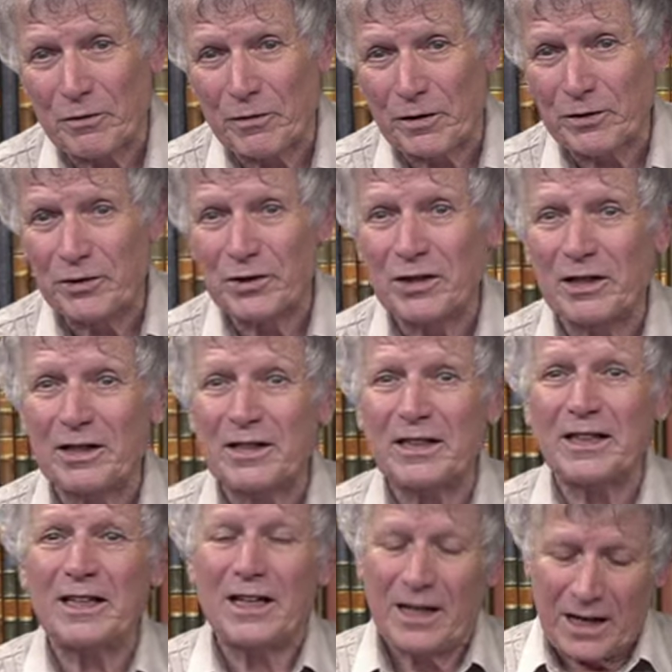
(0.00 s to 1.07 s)
of her
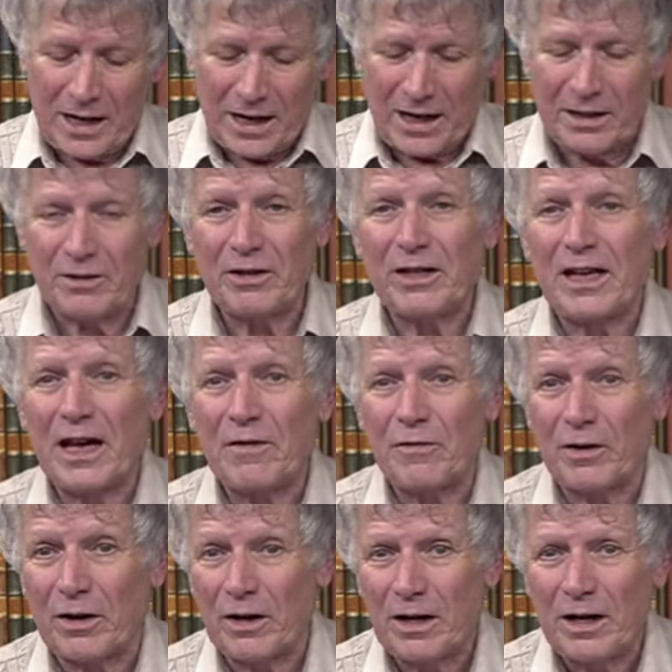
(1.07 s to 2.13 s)
docility, Henry gave
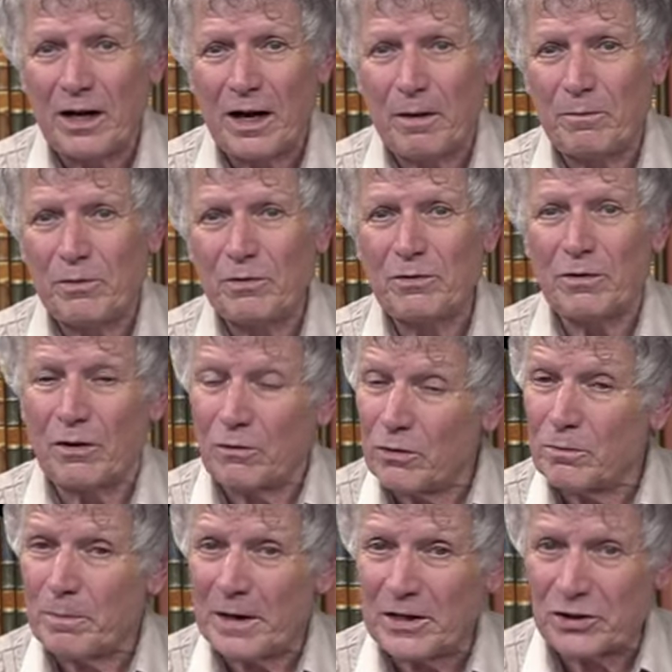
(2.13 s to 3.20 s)
her a
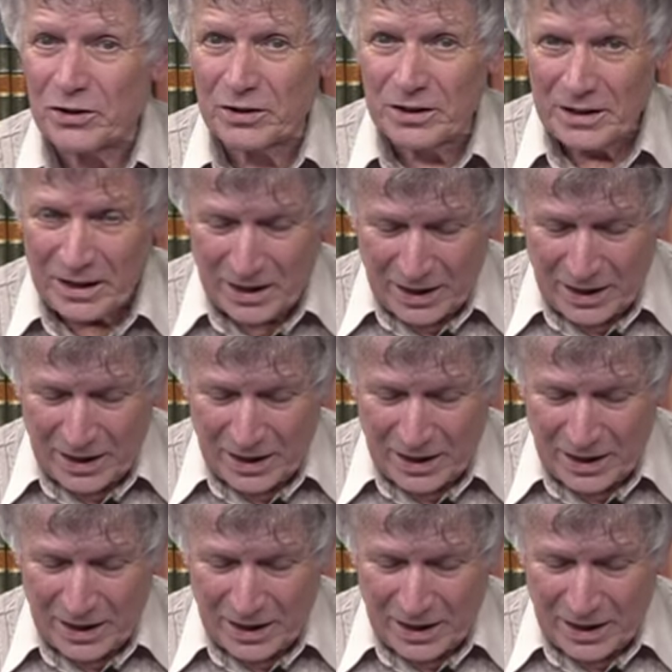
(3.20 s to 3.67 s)
good pension